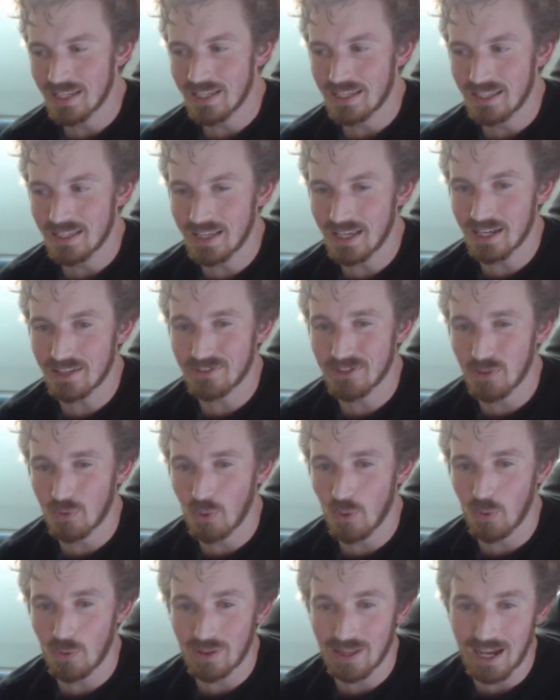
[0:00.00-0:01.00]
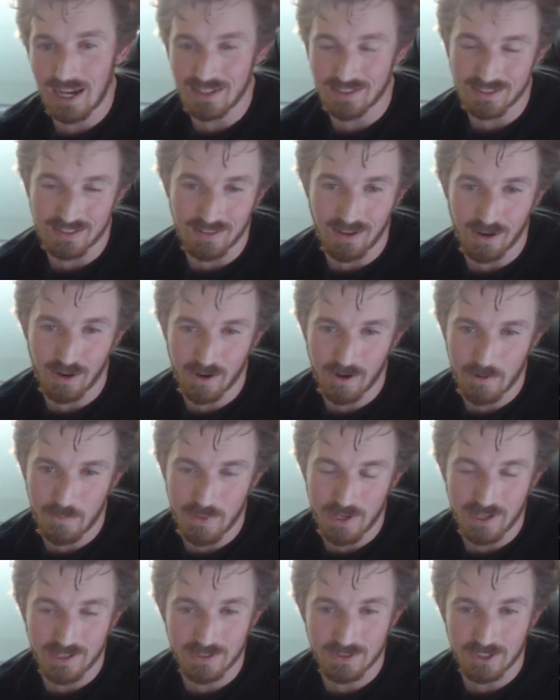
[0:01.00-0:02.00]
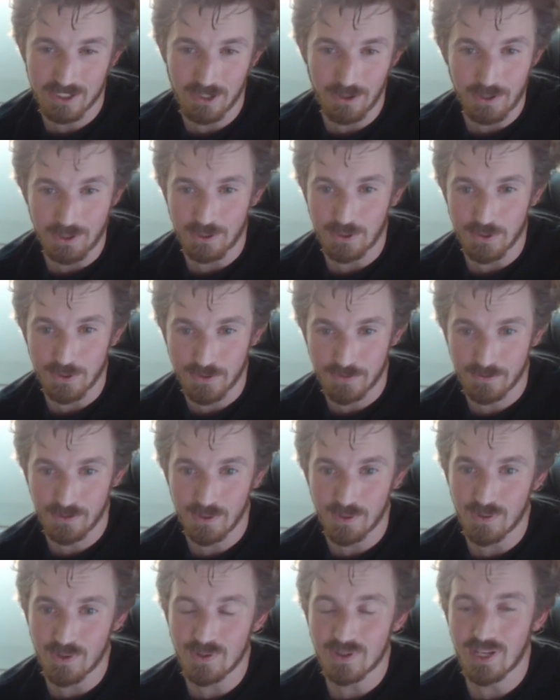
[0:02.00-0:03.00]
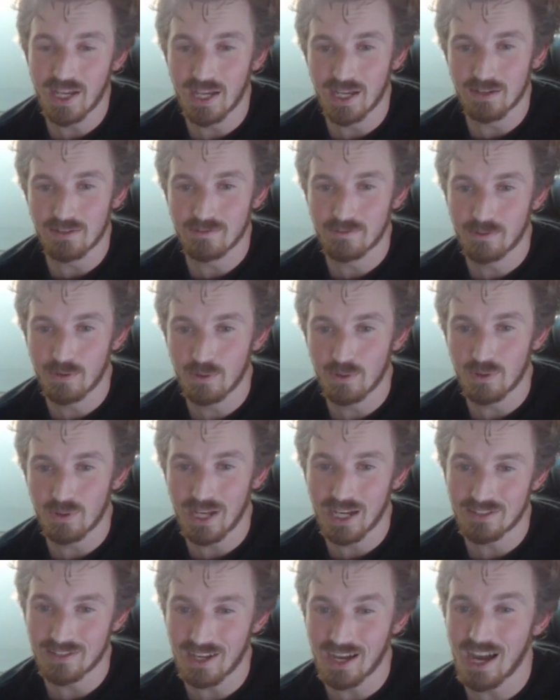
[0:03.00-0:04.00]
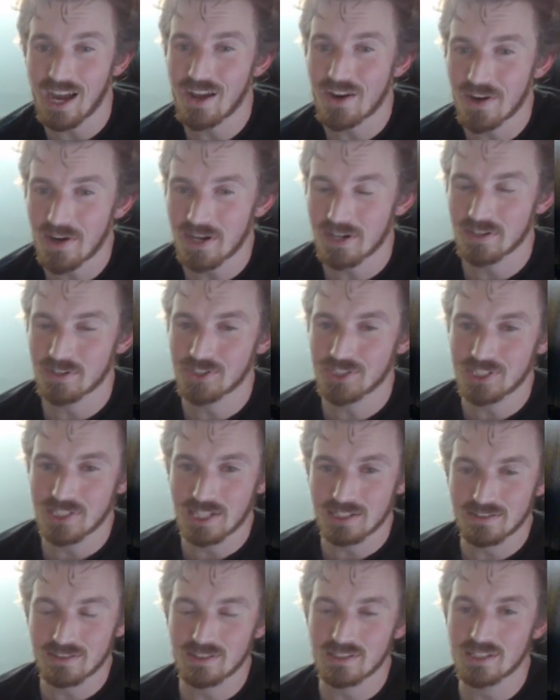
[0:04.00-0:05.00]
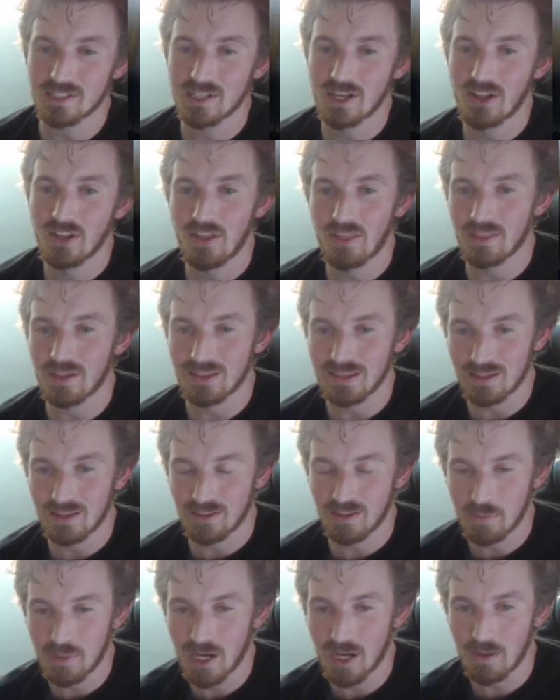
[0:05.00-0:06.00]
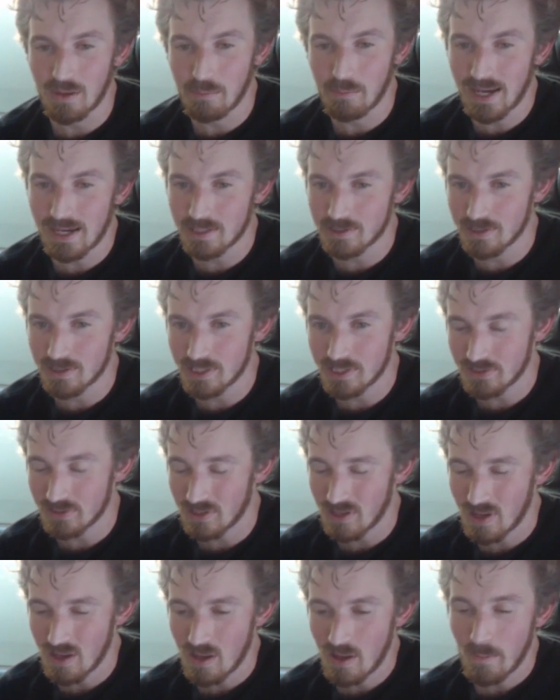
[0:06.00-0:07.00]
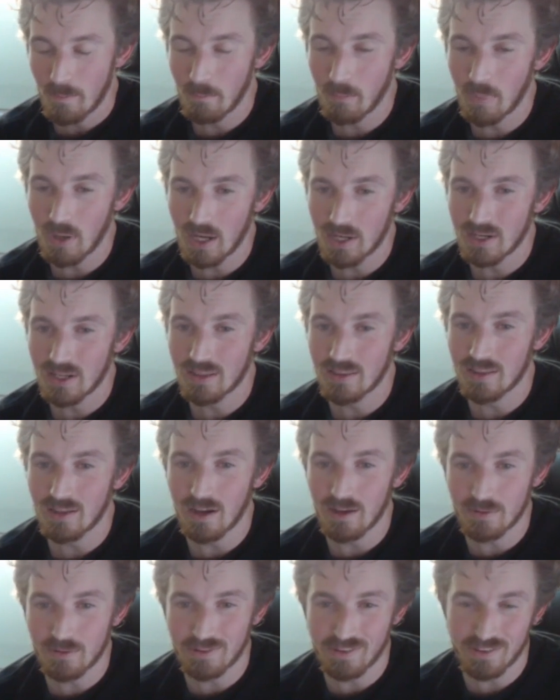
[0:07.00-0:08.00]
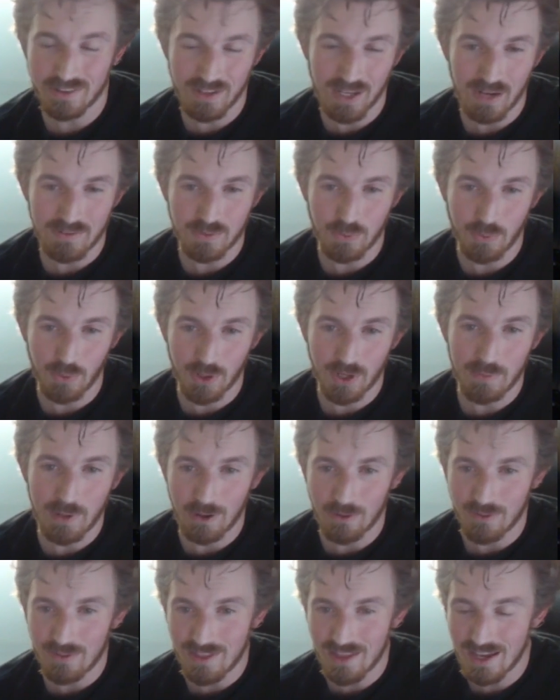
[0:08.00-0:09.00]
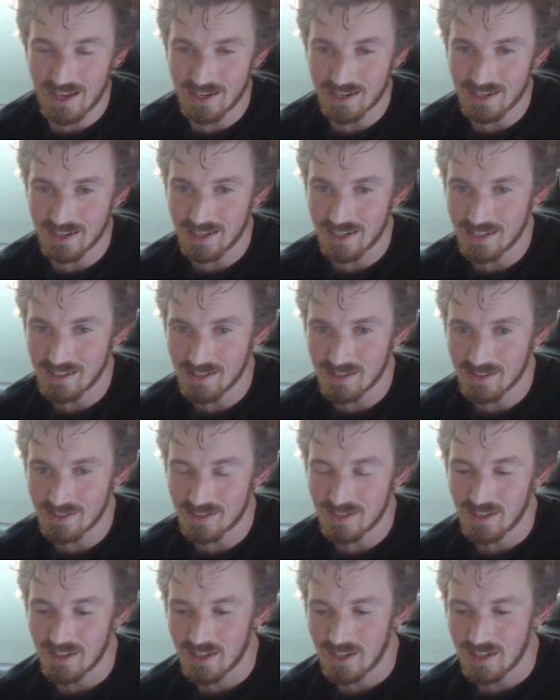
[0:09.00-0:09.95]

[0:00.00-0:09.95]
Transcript: Yes, it will last longer because you can use fuel, and fuel has a higher energy density than lithium-ion batteries, but the other thing you have to worry about then is